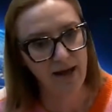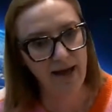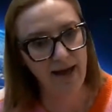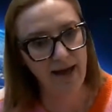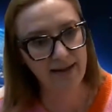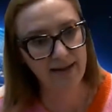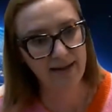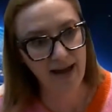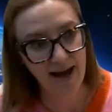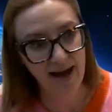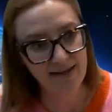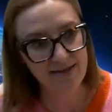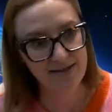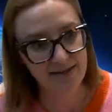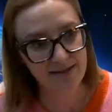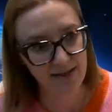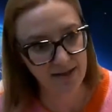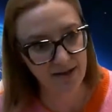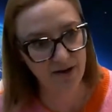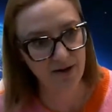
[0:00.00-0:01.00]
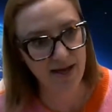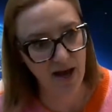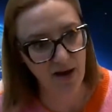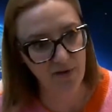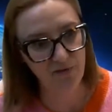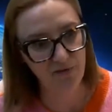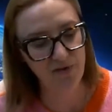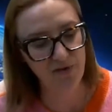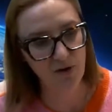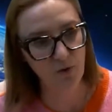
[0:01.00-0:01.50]
And that is clearly, I
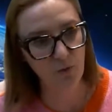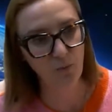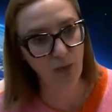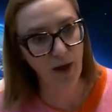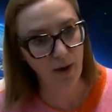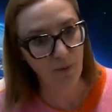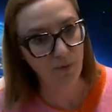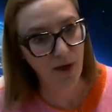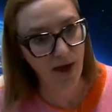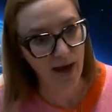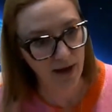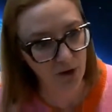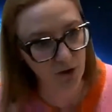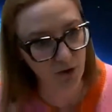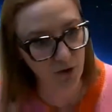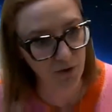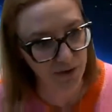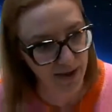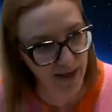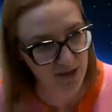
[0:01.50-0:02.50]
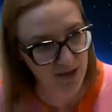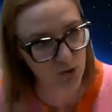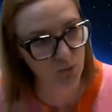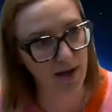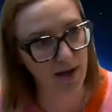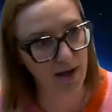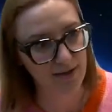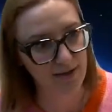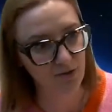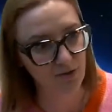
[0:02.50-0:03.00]
think, where we are going
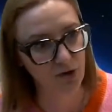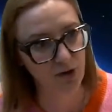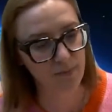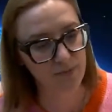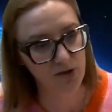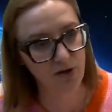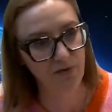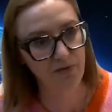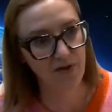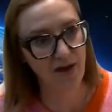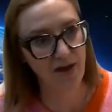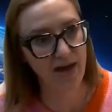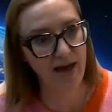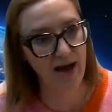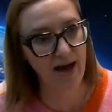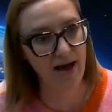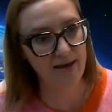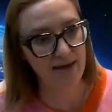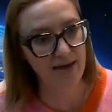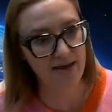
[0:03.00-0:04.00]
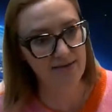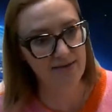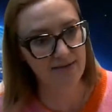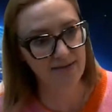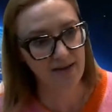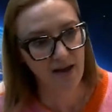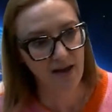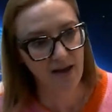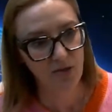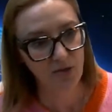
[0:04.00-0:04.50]
well in terms of AI
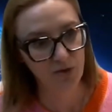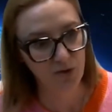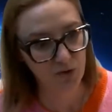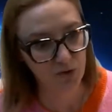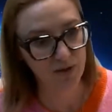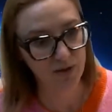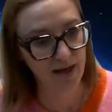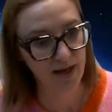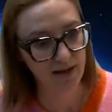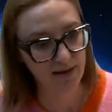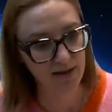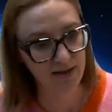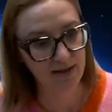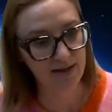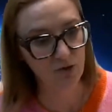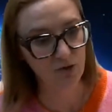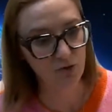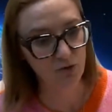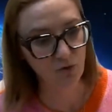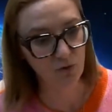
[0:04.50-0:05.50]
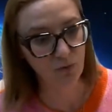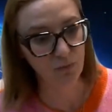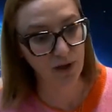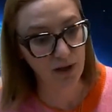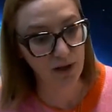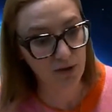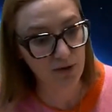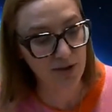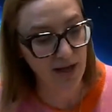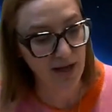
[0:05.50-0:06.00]
is the UK and the EU
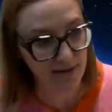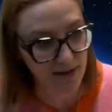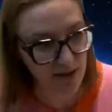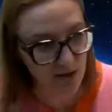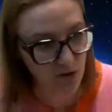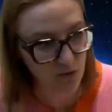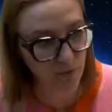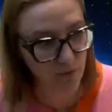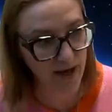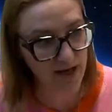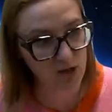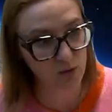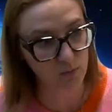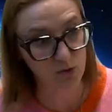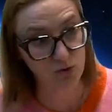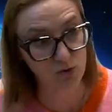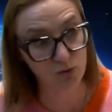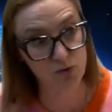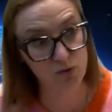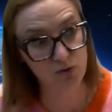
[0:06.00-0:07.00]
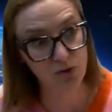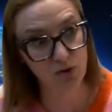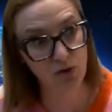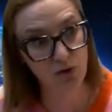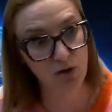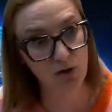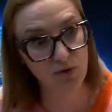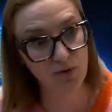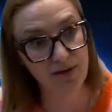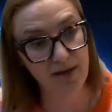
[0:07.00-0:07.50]
will look at the US, but also
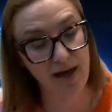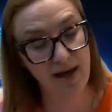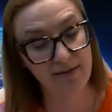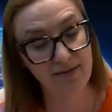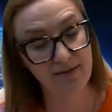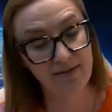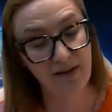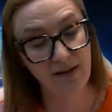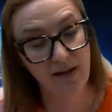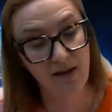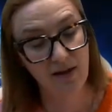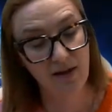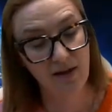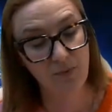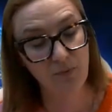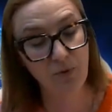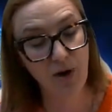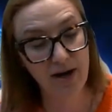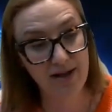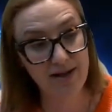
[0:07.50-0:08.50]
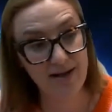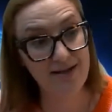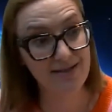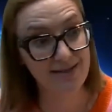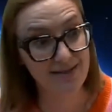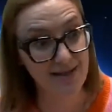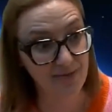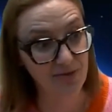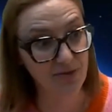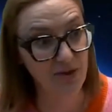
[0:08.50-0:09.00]
look at what it
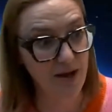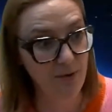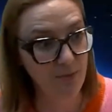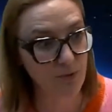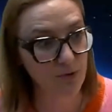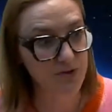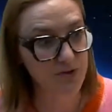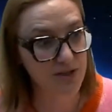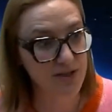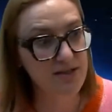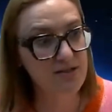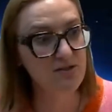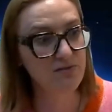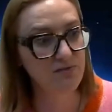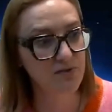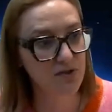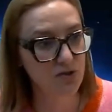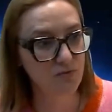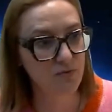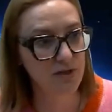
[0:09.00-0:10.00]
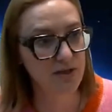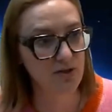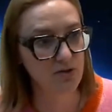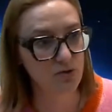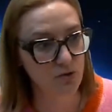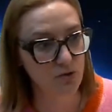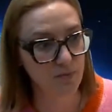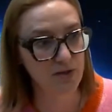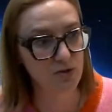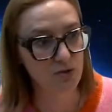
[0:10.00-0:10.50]
is that they want individually
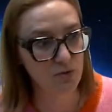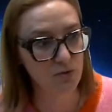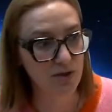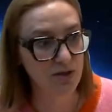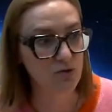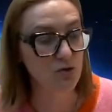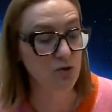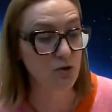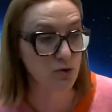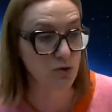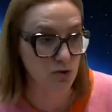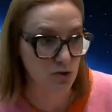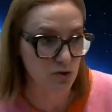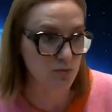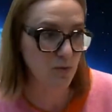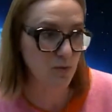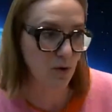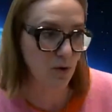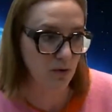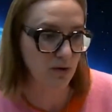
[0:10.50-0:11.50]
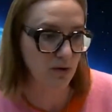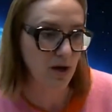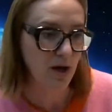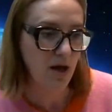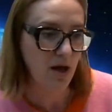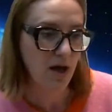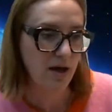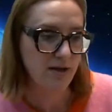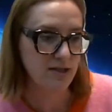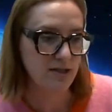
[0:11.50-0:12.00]
to be doing to control
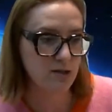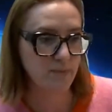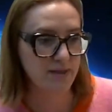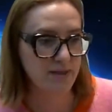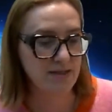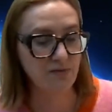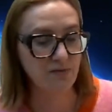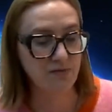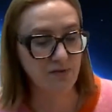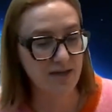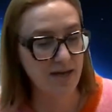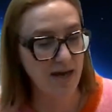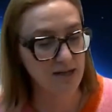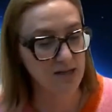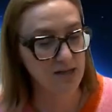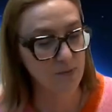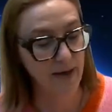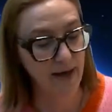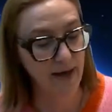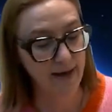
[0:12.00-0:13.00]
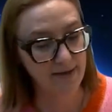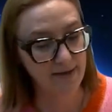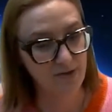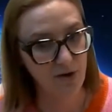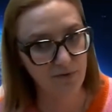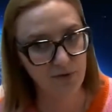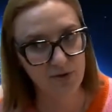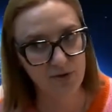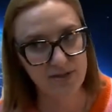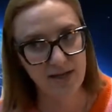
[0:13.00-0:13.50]
specific aspect
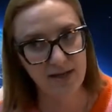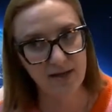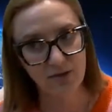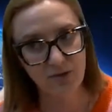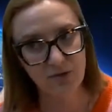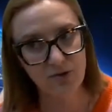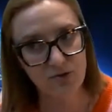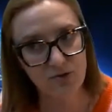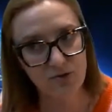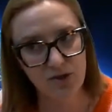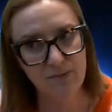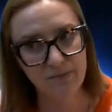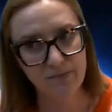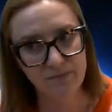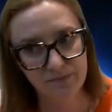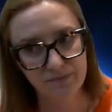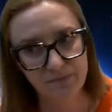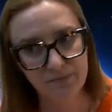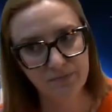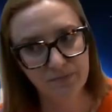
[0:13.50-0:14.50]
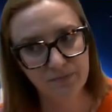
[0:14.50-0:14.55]
of the technology.